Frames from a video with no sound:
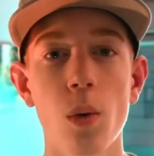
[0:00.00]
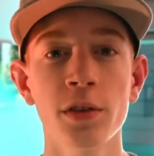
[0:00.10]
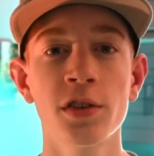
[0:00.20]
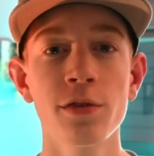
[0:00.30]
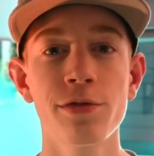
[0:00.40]

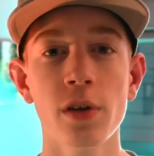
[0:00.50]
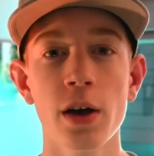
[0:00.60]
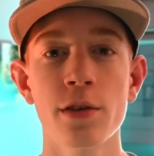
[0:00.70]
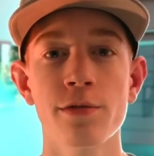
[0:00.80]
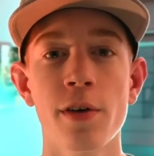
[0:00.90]
Once in
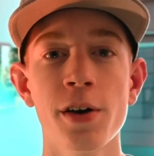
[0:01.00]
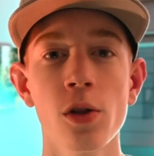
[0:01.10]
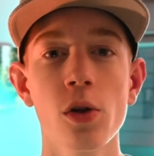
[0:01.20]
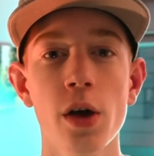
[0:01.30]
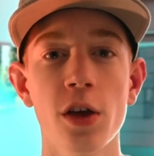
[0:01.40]
flight, find a
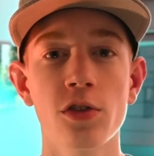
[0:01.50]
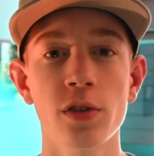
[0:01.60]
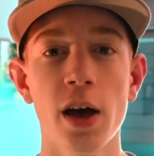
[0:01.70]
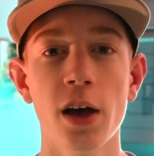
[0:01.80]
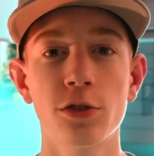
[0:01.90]
location
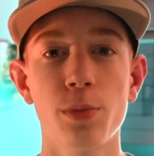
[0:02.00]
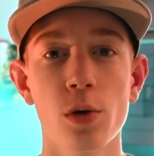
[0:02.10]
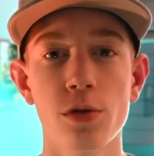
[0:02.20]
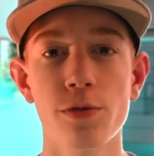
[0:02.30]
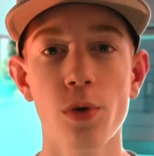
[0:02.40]
that has
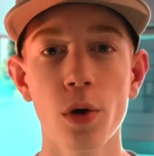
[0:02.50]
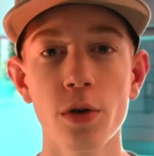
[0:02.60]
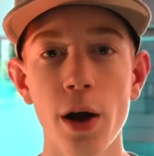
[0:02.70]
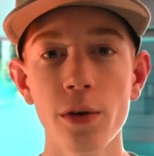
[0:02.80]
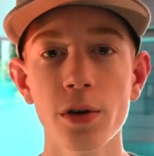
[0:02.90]
both
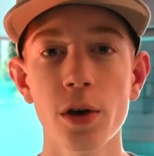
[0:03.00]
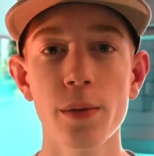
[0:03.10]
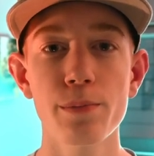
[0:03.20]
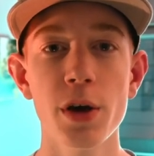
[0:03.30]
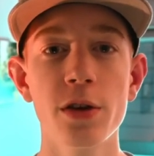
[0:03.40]
foreground,
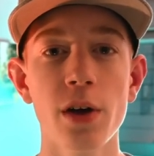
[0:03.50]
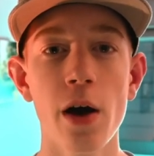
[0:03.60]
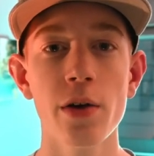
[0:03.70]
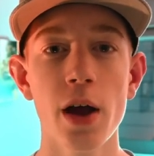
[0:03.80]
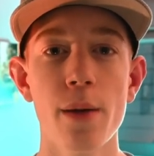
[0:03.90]

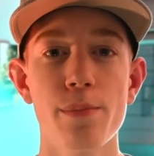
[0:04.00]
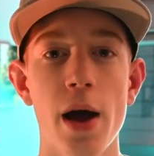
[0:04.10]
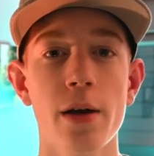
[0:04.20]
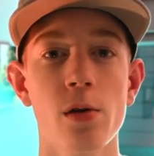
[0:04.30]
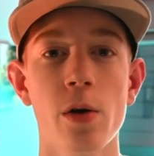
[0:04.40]
midground, and
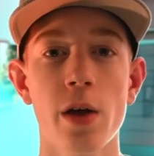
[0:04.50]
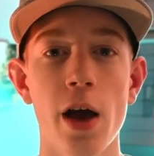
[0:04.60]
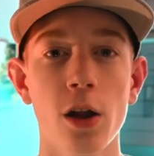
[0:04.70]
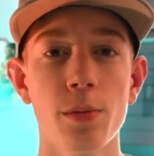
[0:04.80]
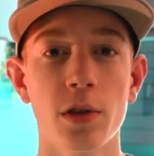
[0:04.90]
background
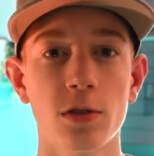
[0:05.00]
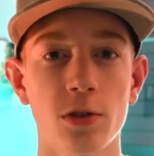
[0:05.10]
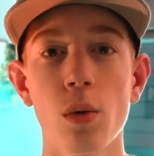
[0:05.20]
elements.